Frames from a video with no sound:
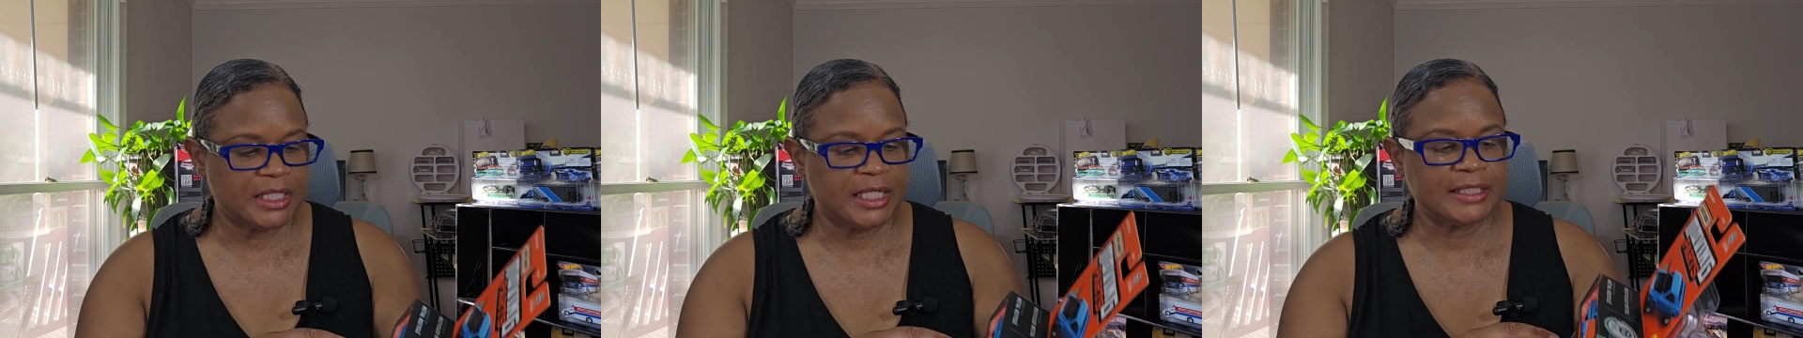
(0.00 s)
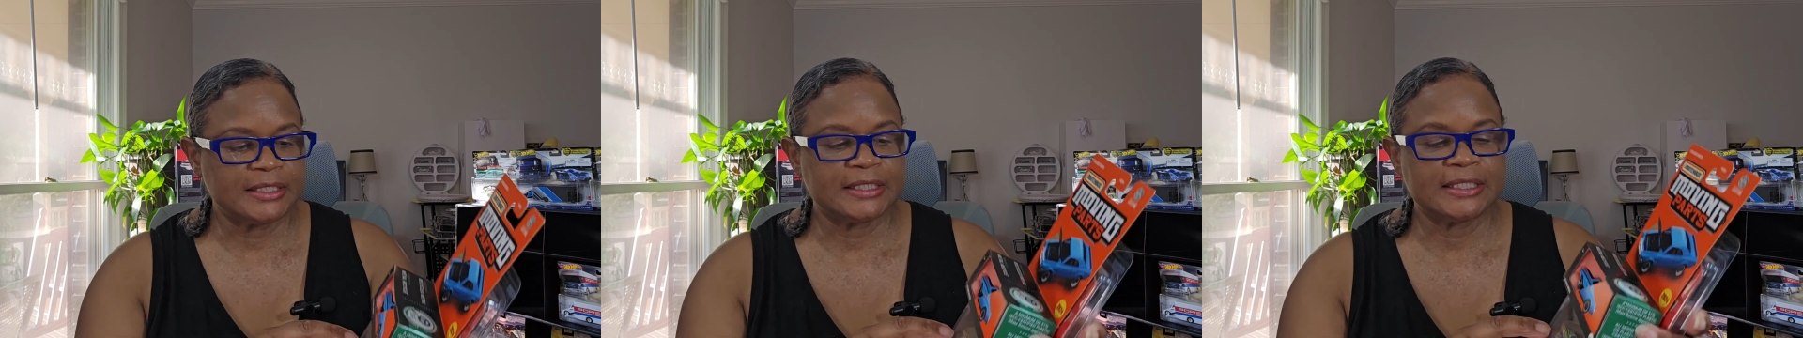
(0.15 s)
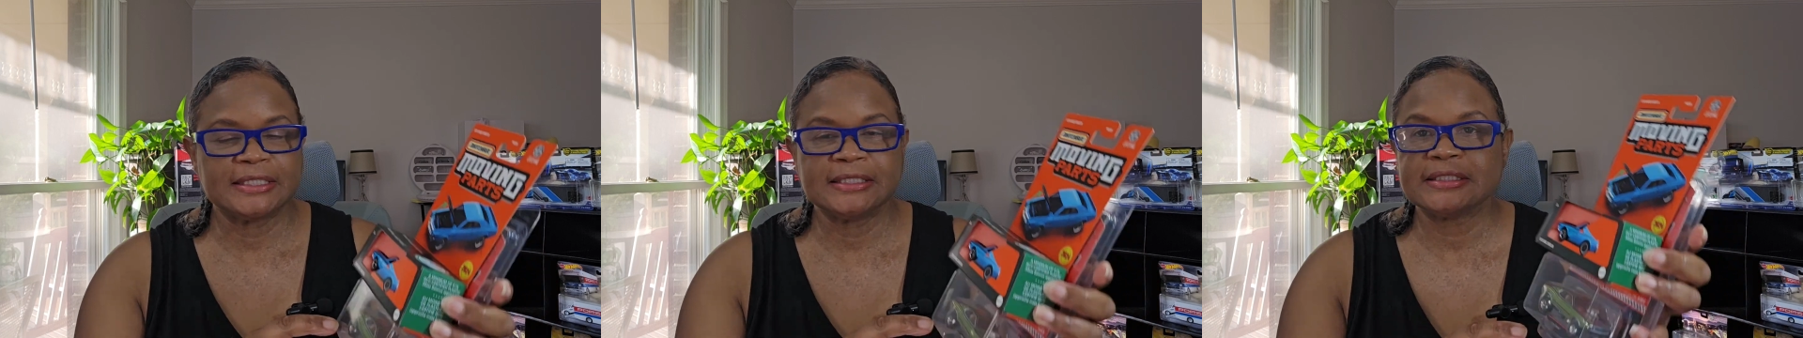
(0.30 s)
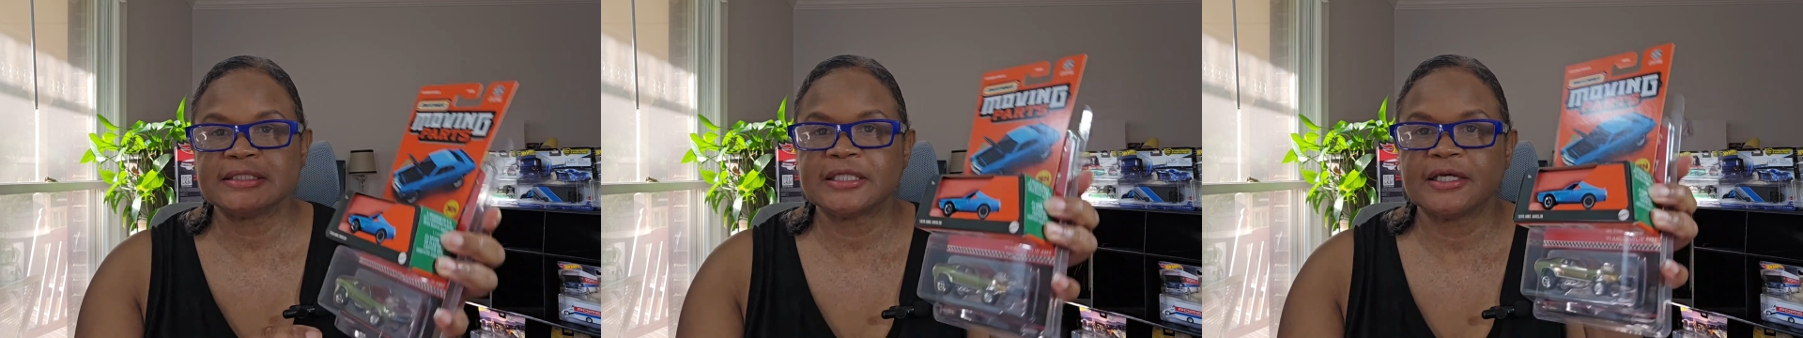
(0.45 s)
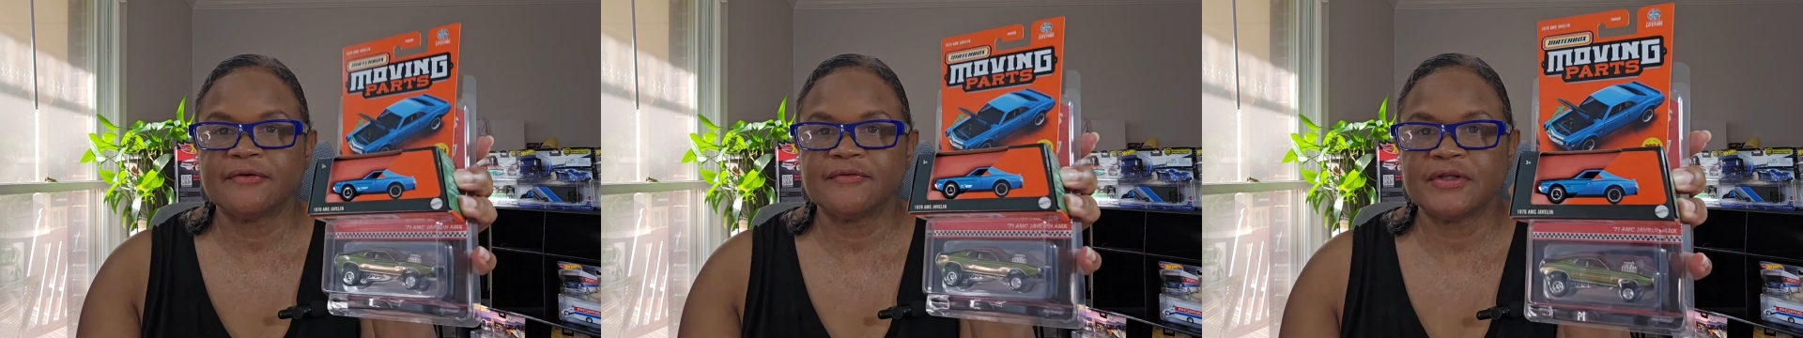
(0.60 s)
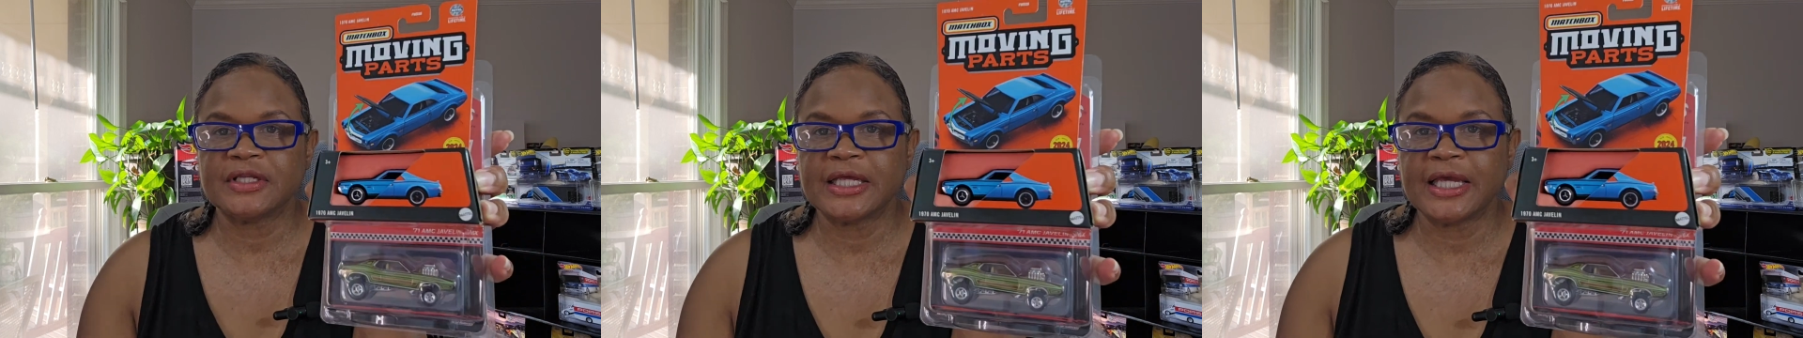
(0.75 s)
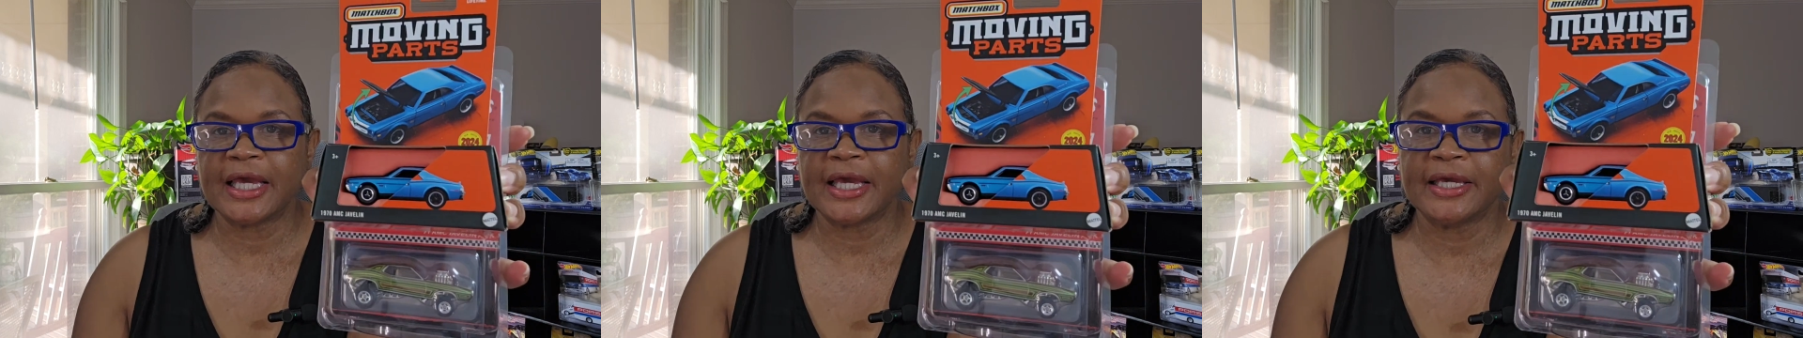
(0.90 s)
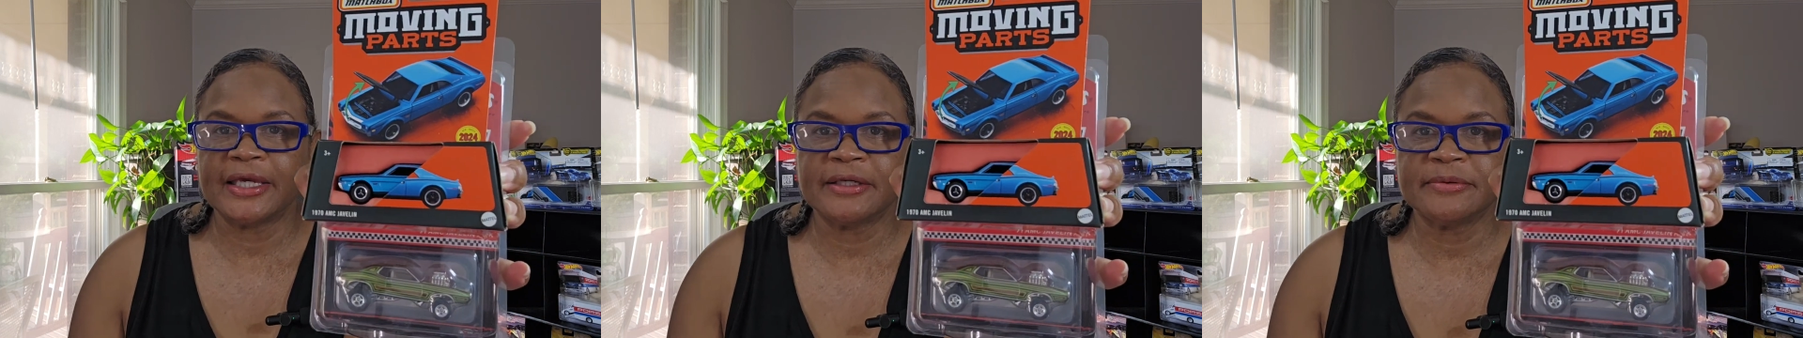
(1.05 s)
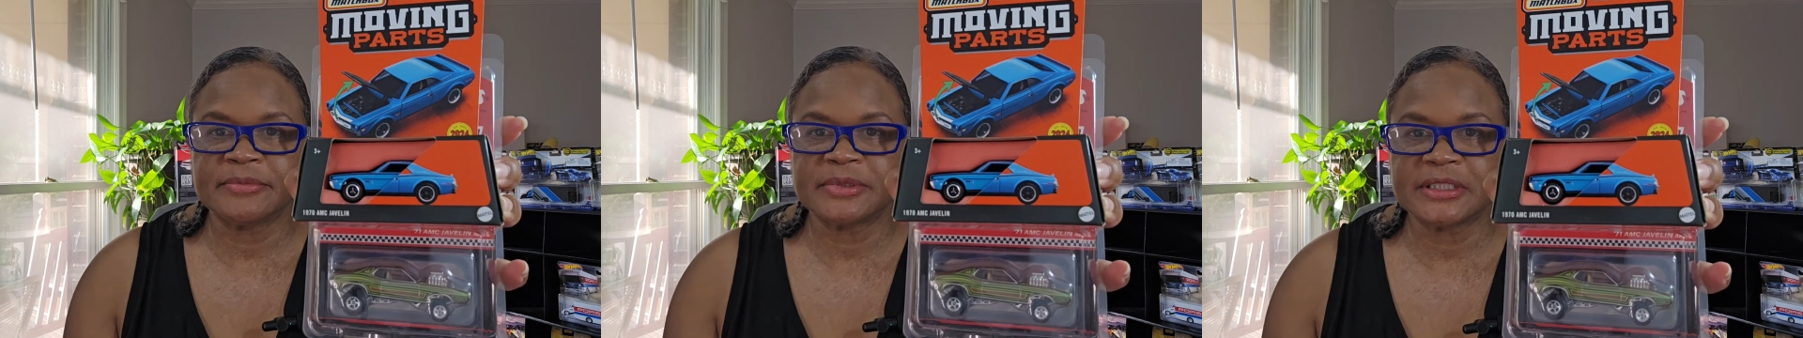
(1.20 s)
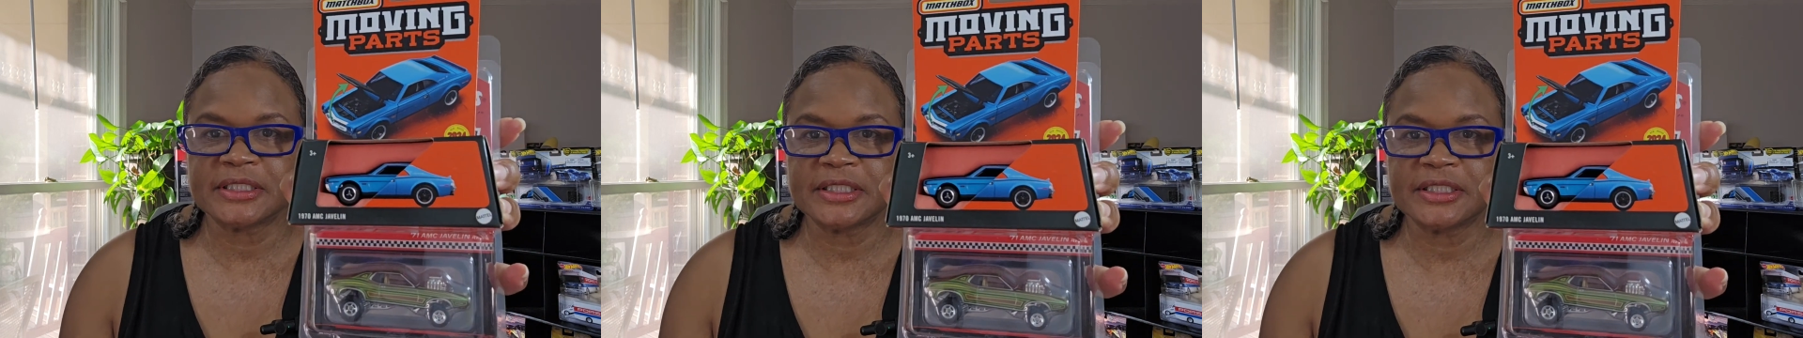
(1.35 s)
1970
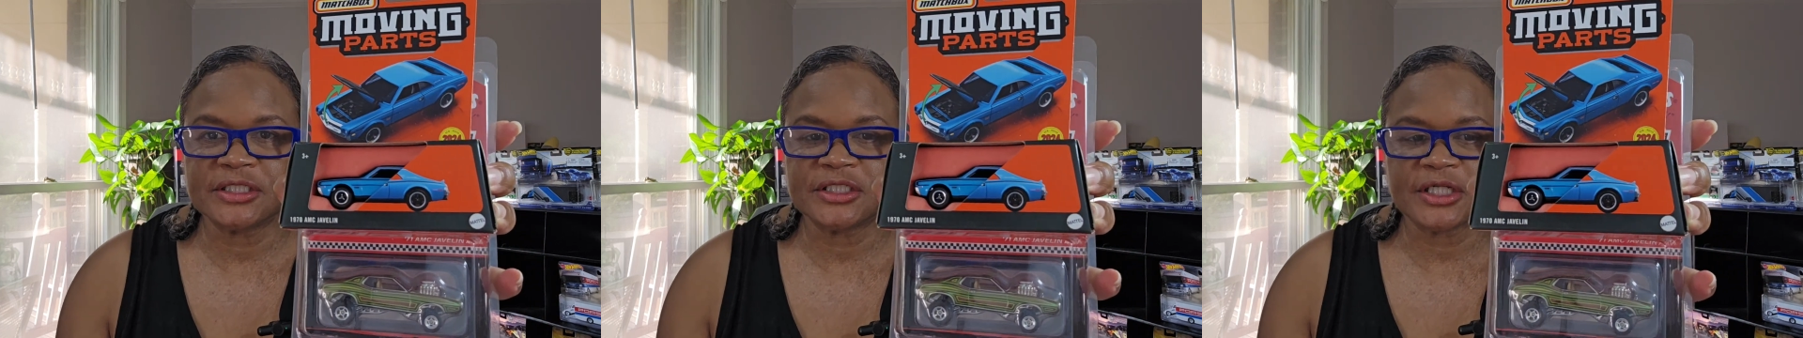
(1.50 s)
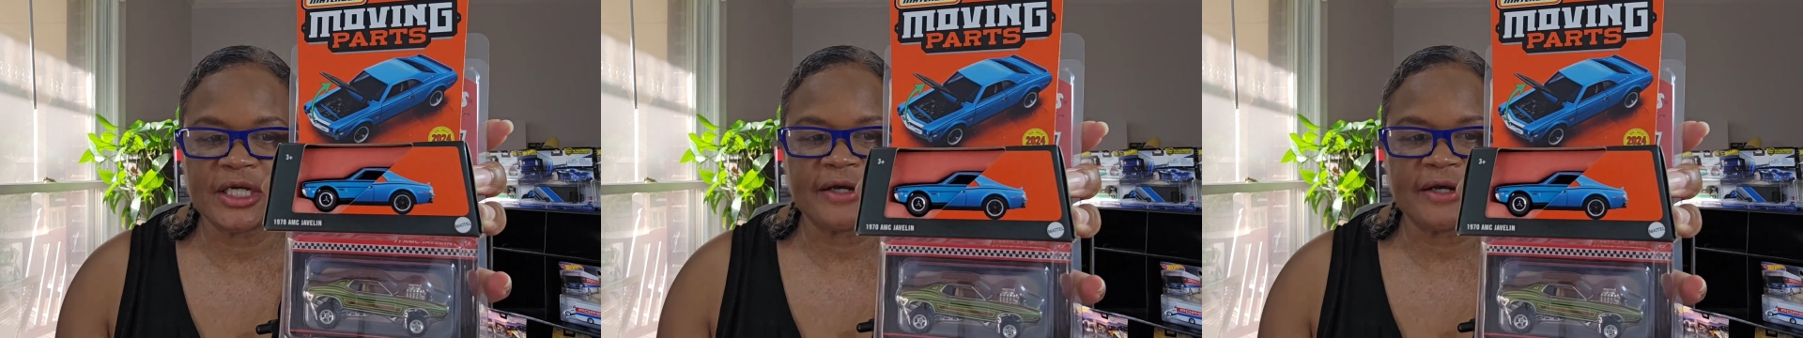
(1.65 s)
AMC